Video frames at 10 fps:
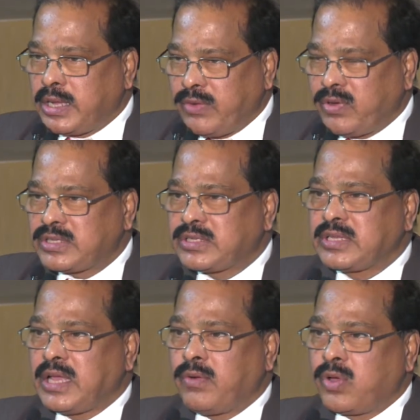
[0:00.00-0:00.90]
give us
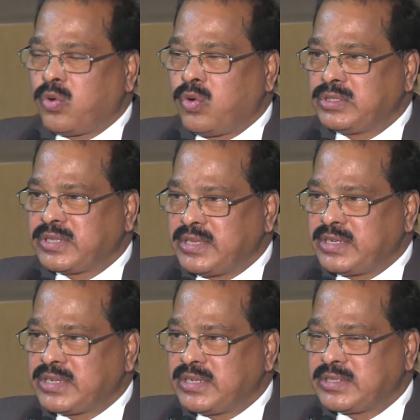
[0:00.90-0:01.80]
our own
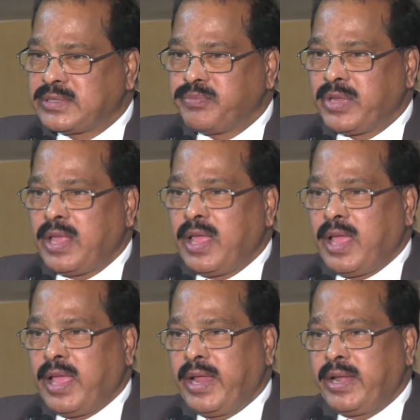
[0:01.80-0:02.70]
suggestions,
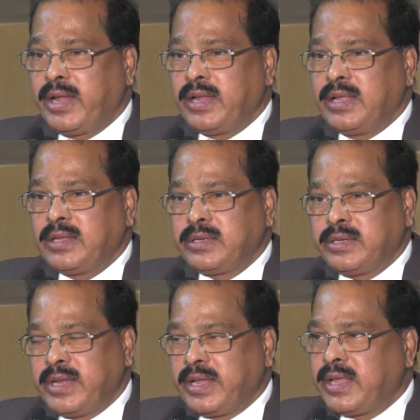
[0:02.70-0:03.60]
and
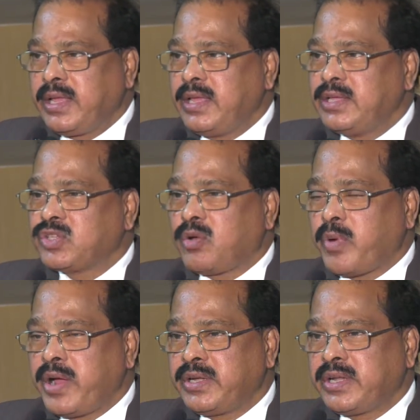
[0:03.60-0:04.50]
TECCI is
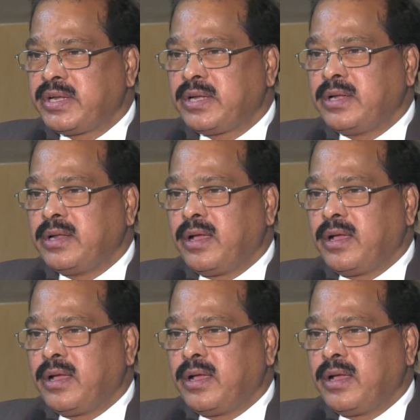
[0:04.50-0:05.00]
appointed